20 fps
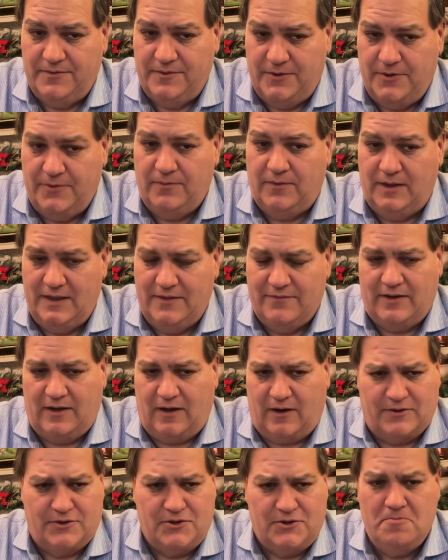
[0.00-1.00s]
who live in
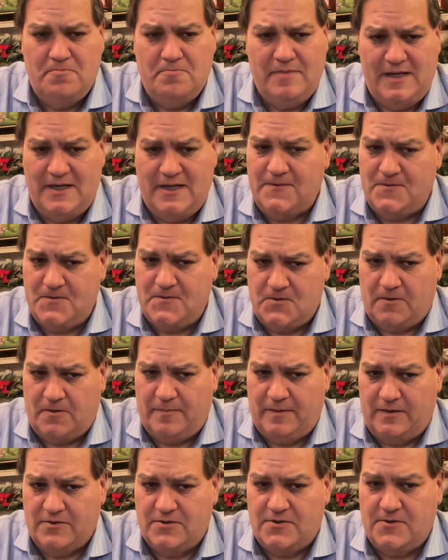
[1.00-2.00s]
2 million
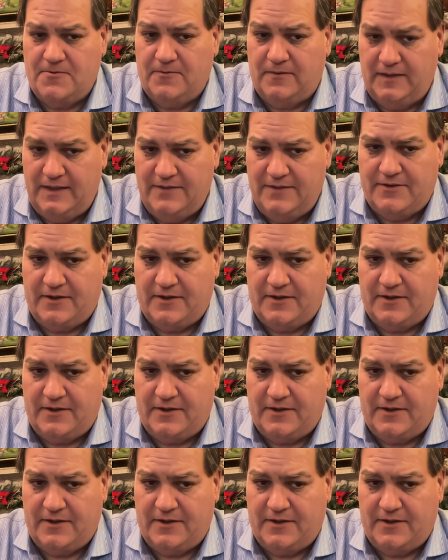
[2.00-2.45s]
Germans who live